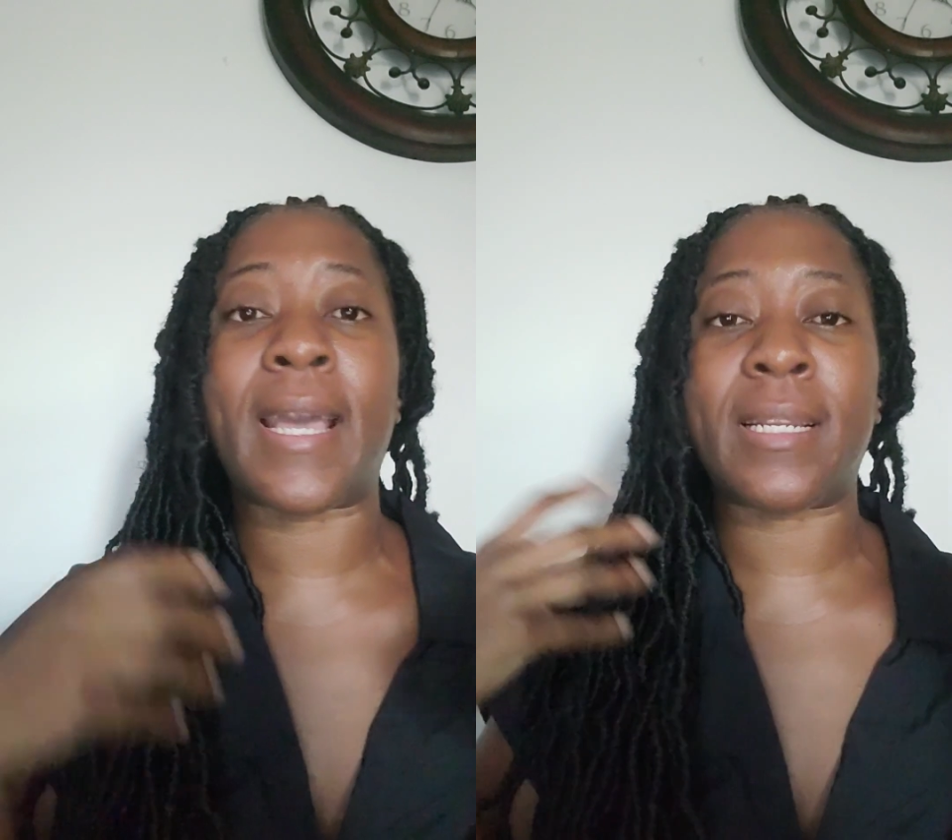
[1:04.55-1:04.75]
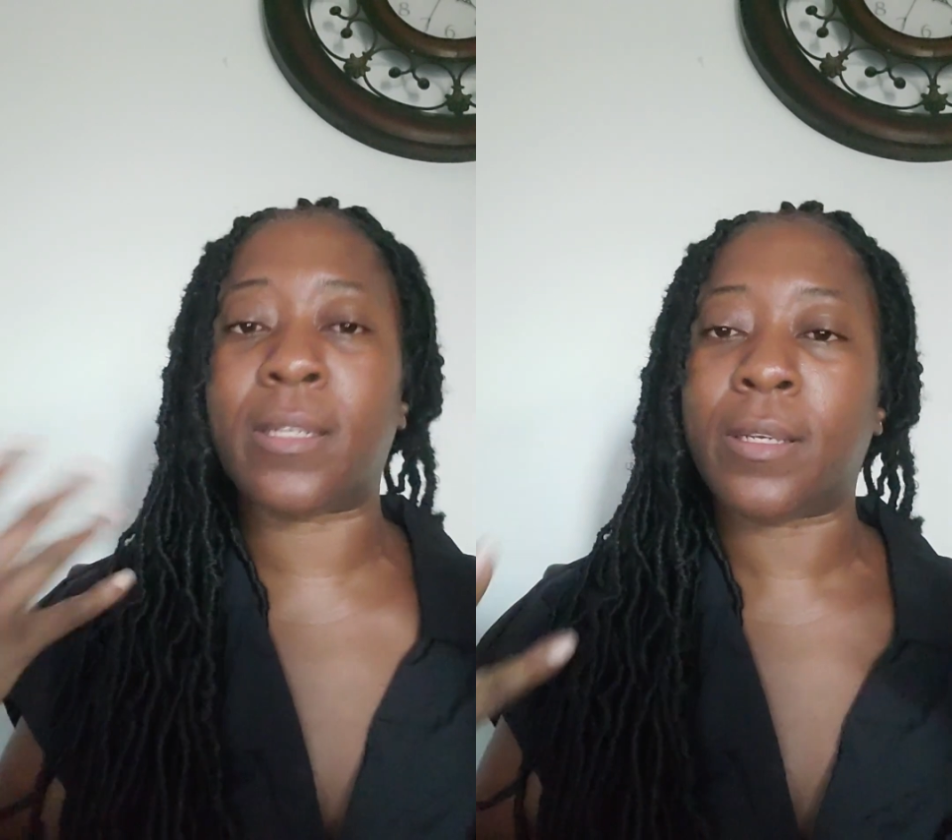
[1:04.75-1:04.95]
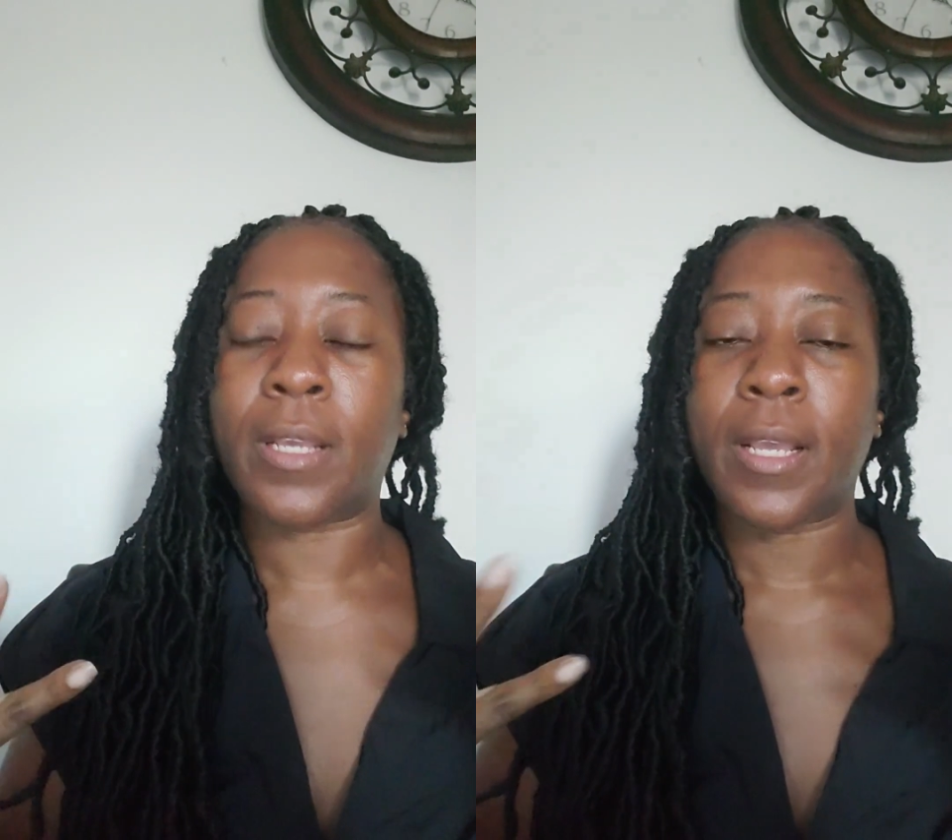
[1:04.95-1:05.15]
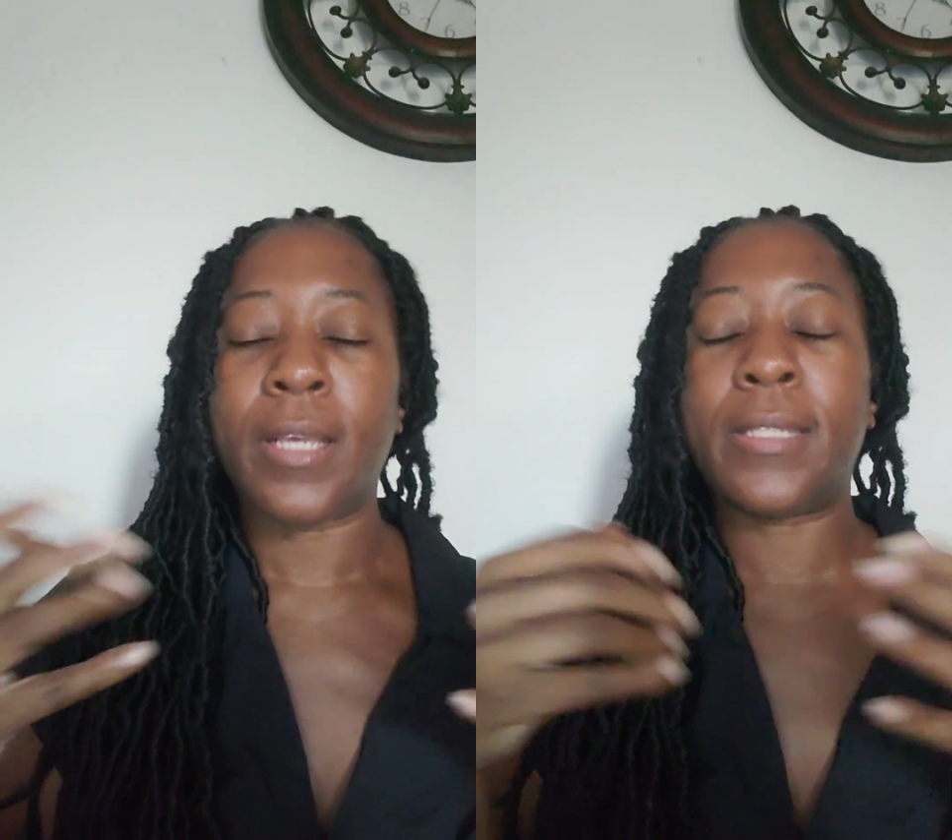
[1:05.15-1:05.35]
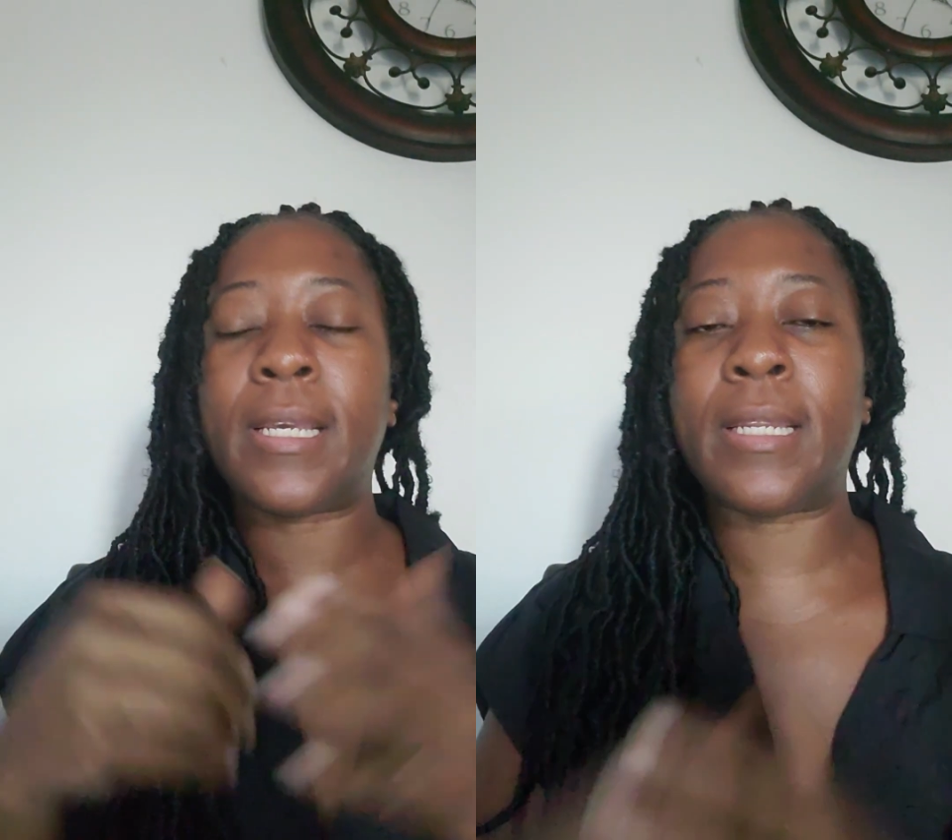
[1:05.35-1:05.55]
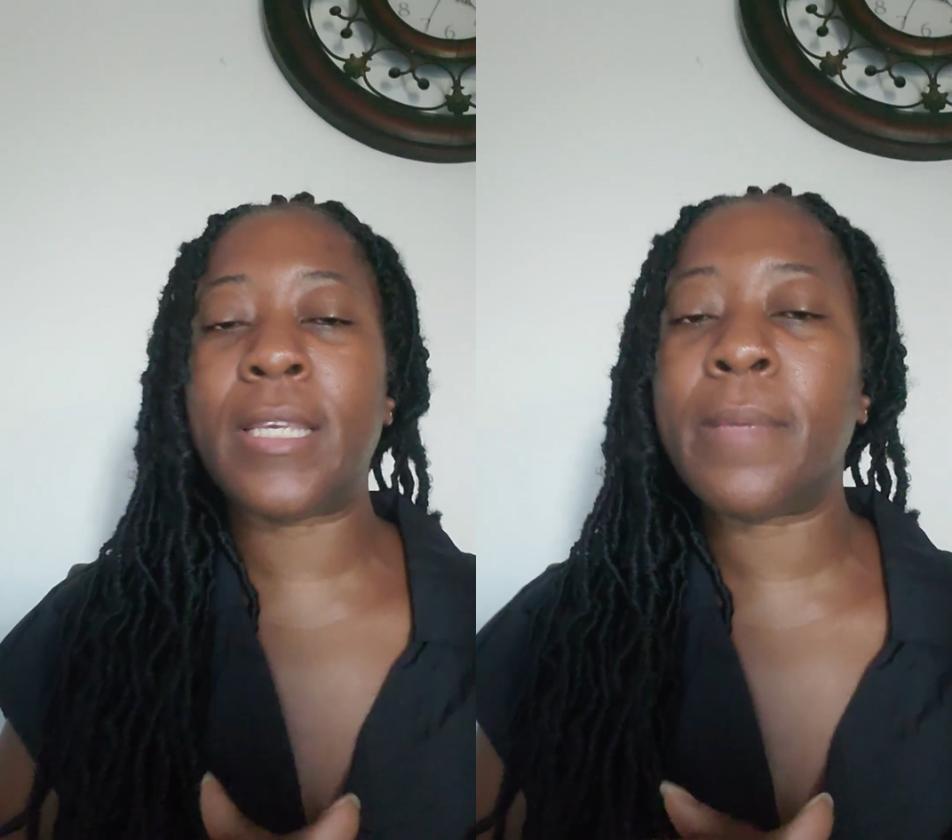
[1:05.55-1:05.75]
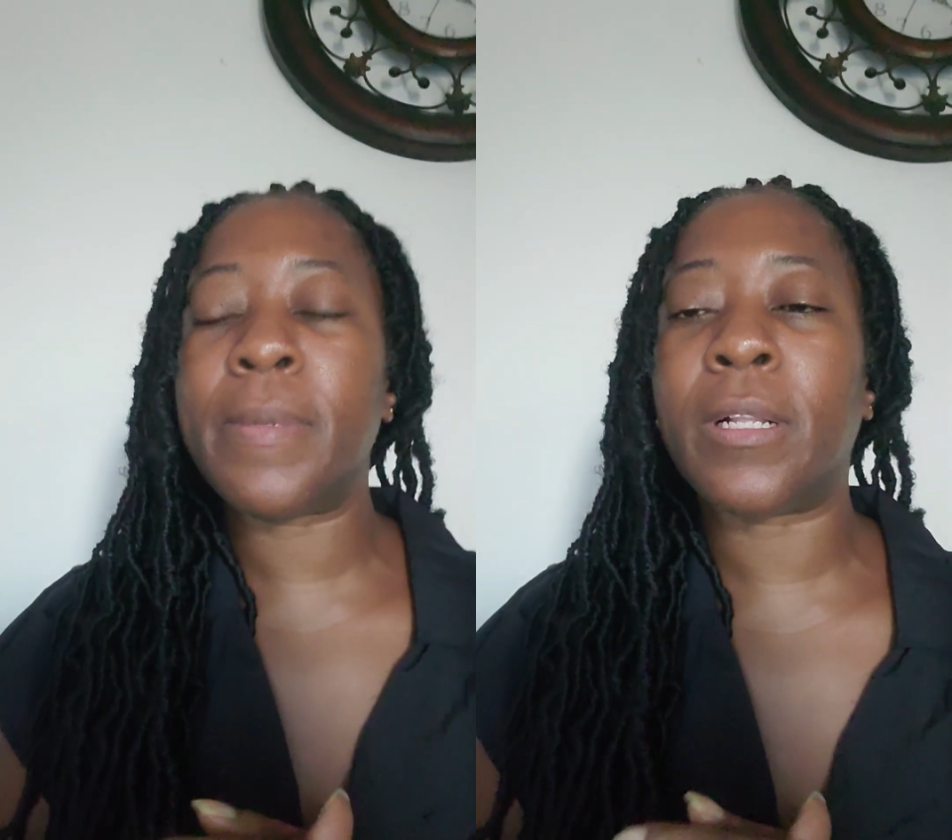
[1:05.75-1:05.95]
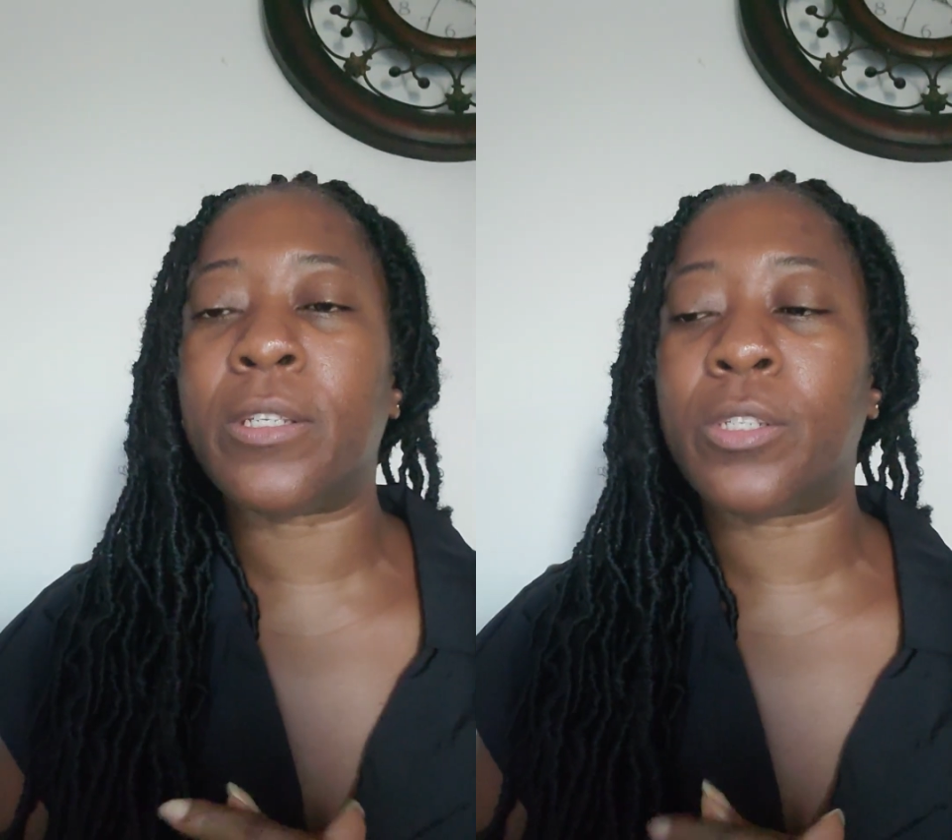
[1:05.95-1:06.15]
and uh, send
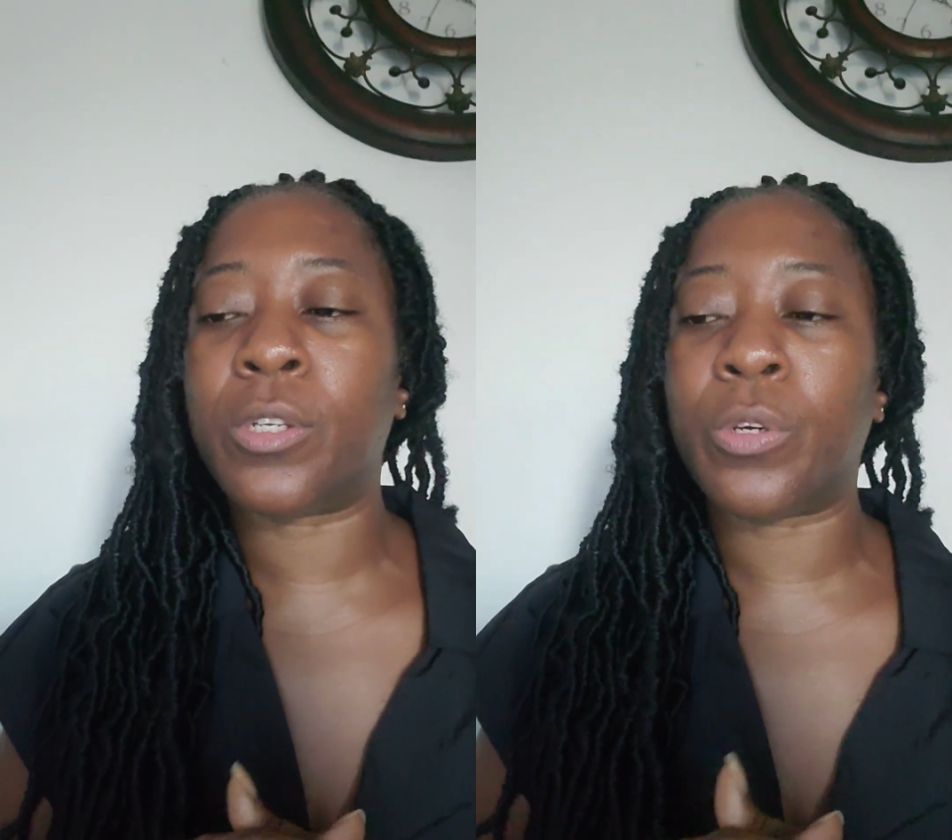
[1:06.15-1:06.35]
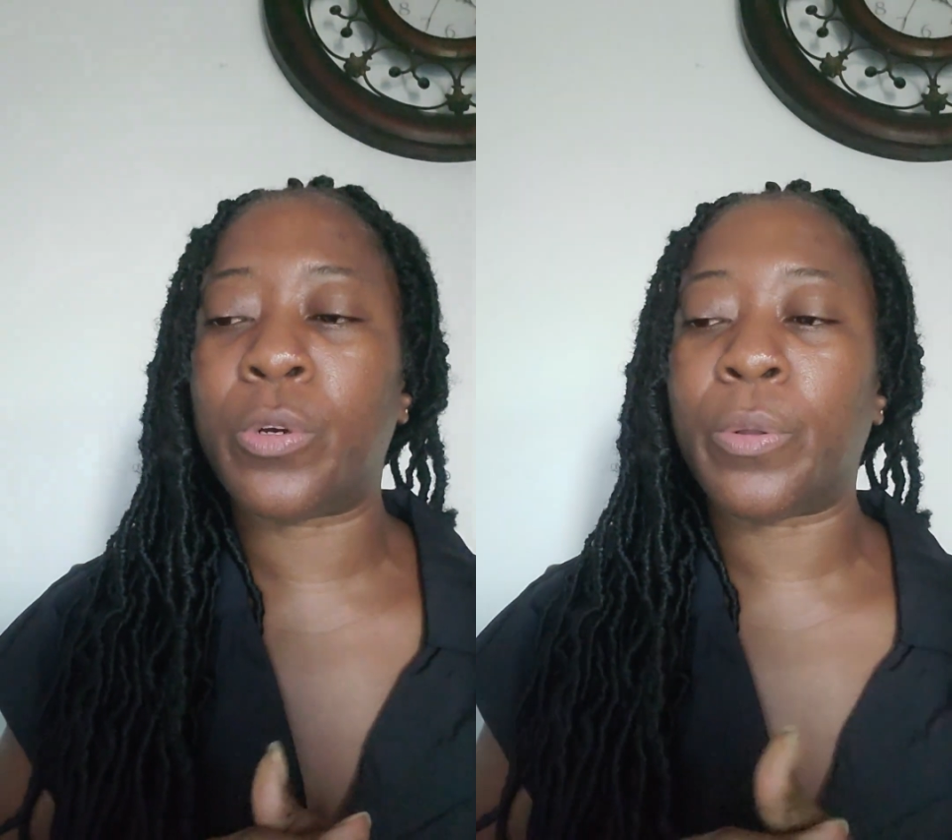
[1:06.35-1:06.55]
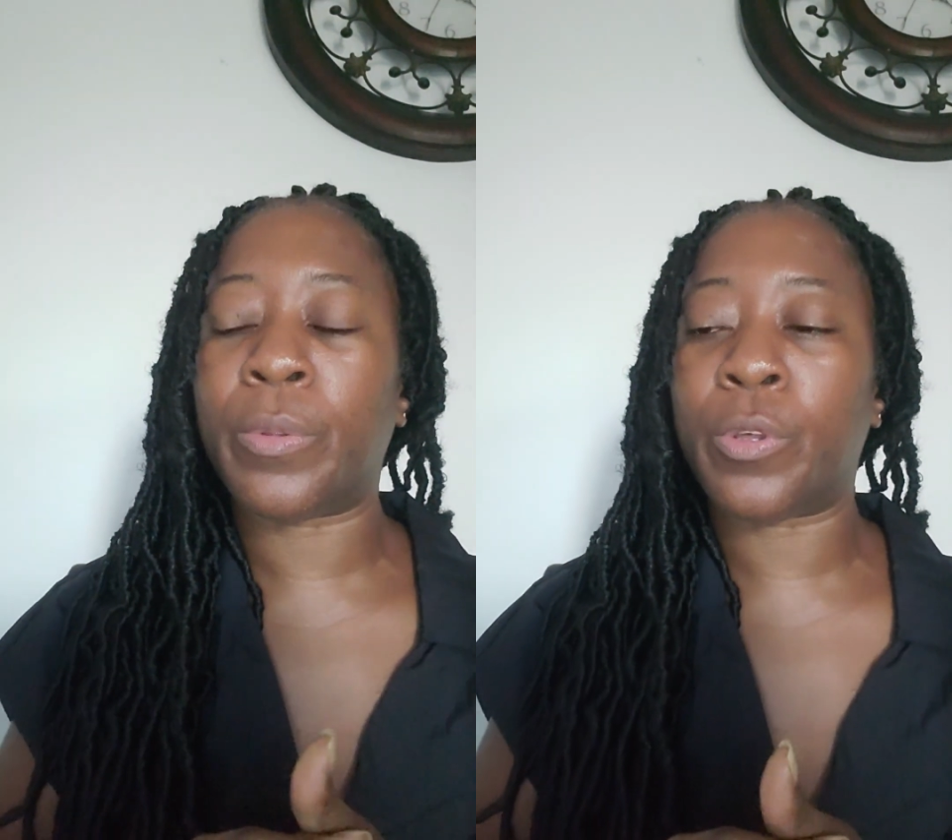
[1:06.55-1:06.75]
emails to